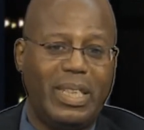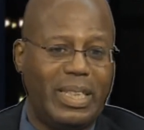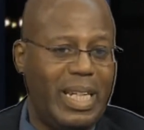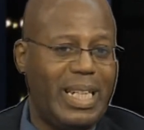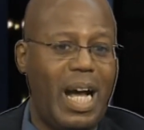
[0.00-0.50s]

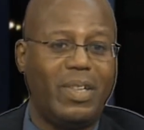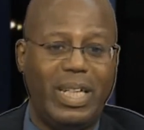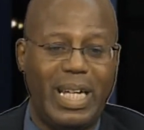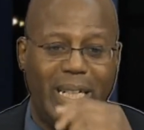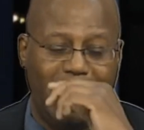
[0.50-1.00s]
Get Out,
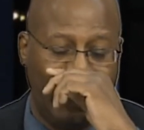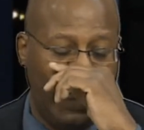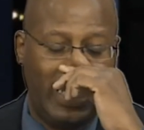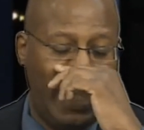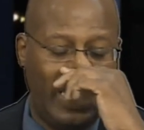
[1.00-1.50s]
yeah, that
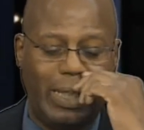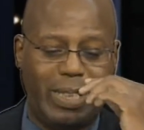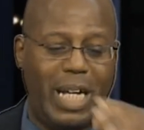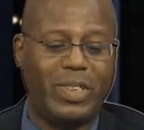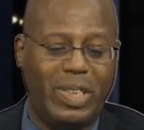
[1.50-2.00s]
is a
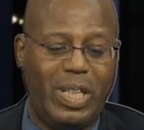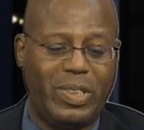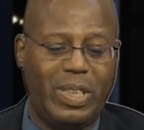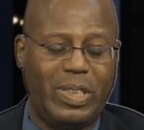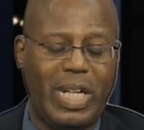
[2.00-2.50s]

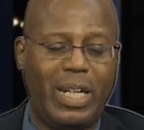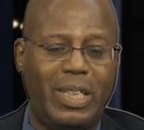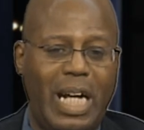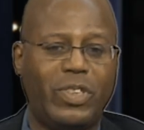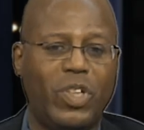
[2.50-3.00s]

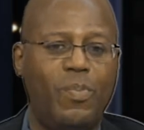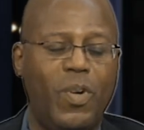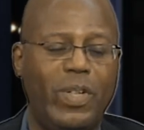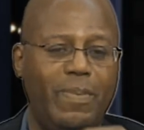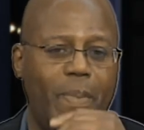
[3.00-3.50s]
psychological
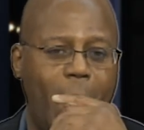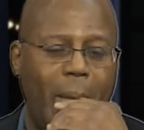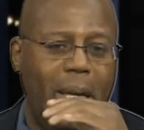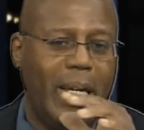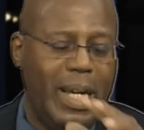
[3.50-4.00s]
movie,
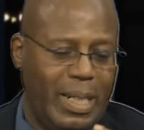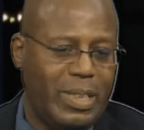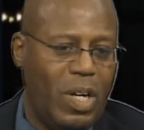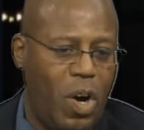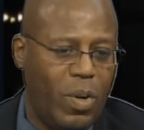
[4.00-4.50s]
and
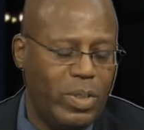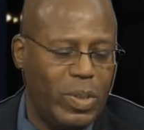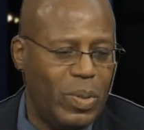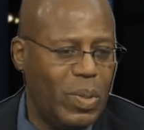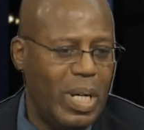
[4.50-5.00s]
it's horror
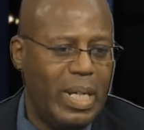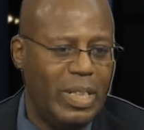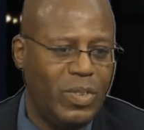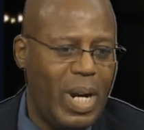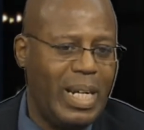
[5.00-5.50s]
too.
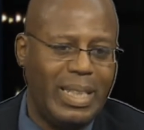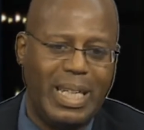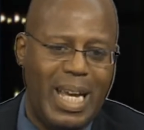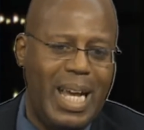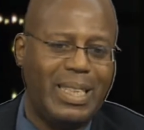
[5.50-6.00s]
And you're right, and
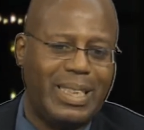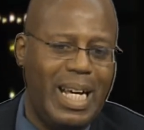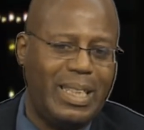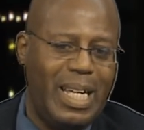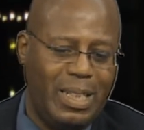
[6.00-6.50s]
it has
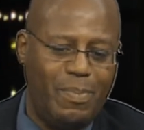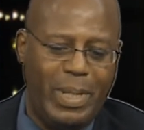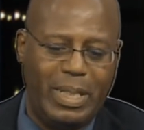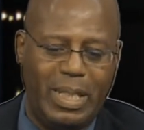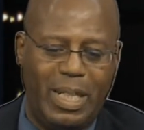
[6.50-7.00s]
that
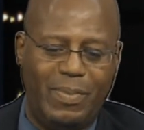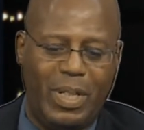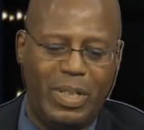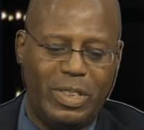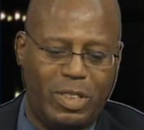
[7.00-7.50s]
element of
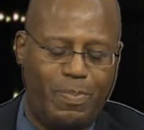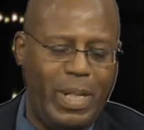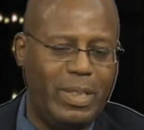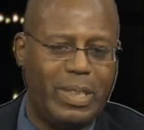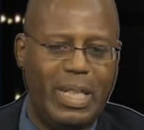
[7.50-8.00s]

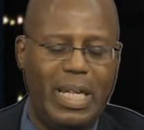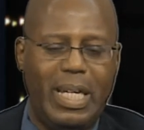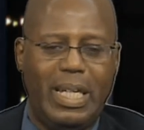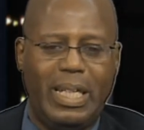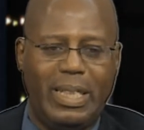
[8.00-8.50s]
suspense.
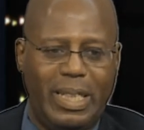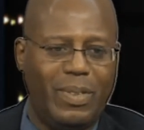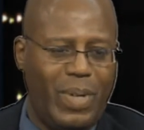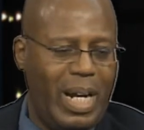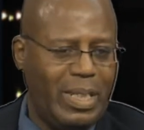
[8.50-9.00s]
And
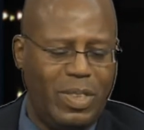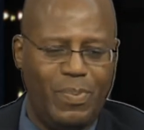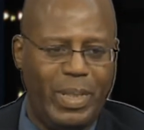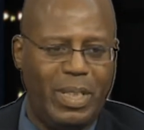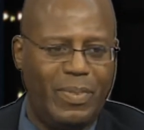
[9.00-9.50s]
then, right, a
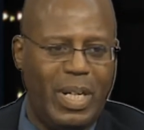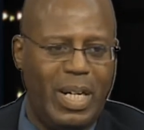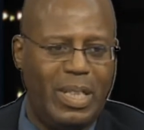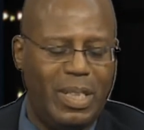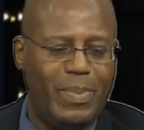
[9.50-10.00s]
little bit
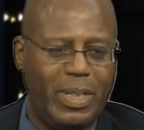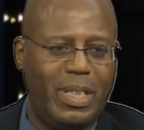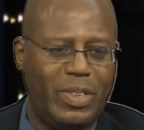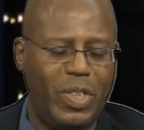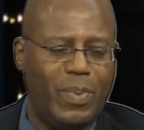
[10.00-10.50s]

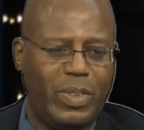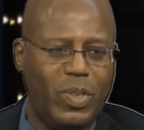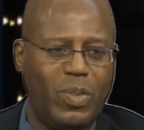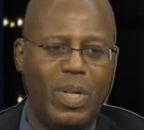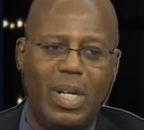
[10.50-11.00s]
of humor
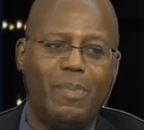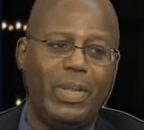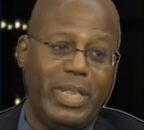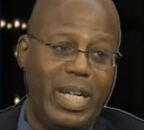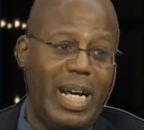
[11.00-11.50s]
too.
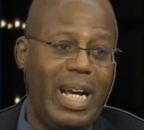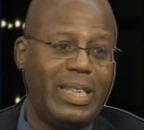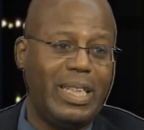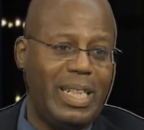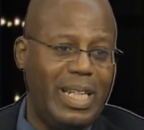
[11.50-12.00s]
But yeah,
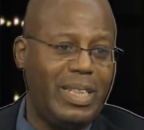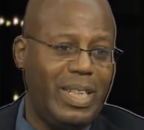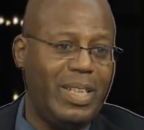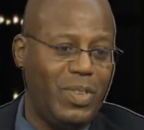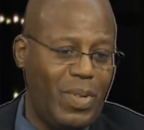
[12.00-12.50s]
at the
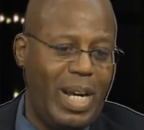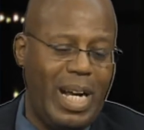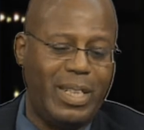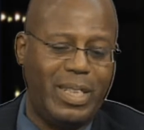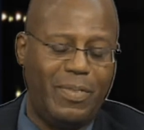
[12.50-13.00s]
end, yeah, you're right. I'm